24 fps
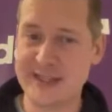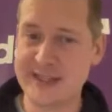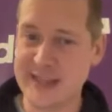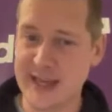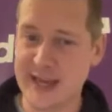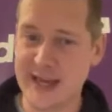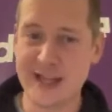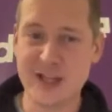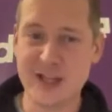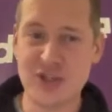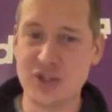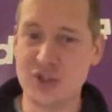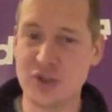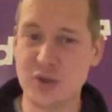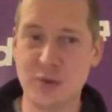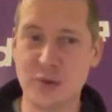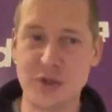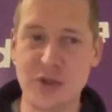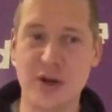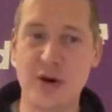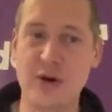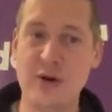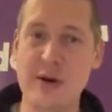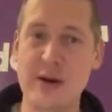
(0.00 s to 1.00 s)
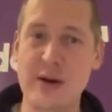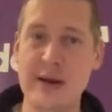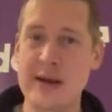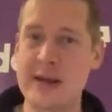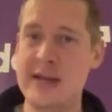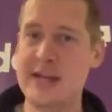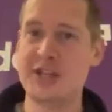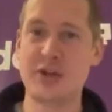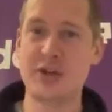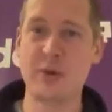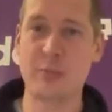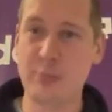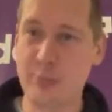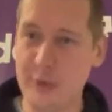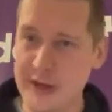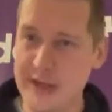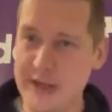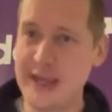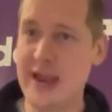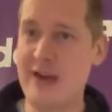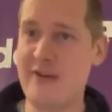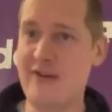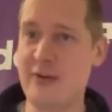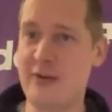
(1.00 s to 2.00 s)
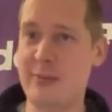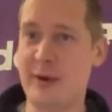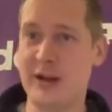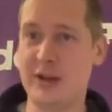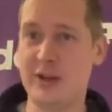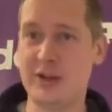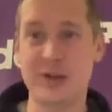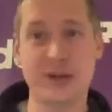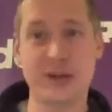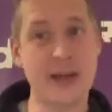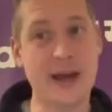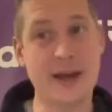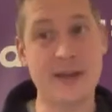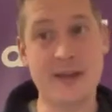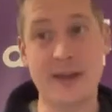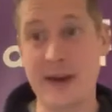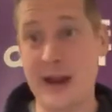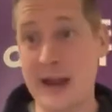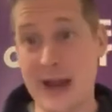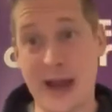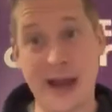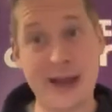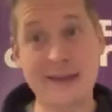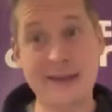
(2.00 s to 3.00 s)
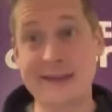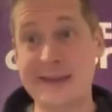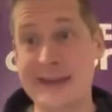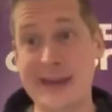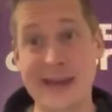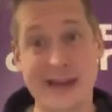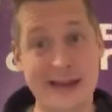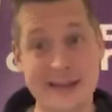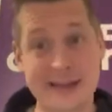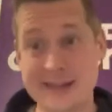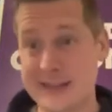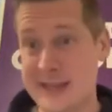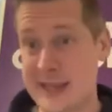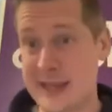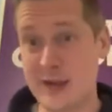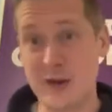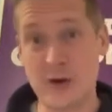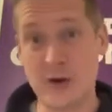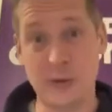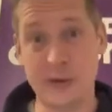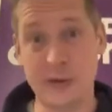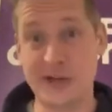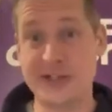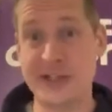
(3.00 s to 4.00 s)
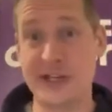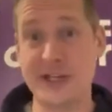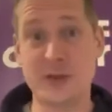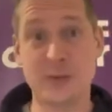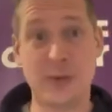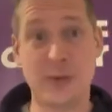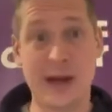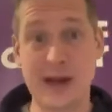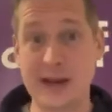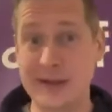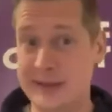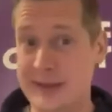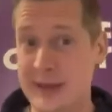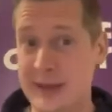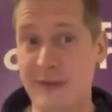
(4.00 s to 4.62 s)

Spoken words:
design studio. Is you bring everybody together, ideally stakeholders as well,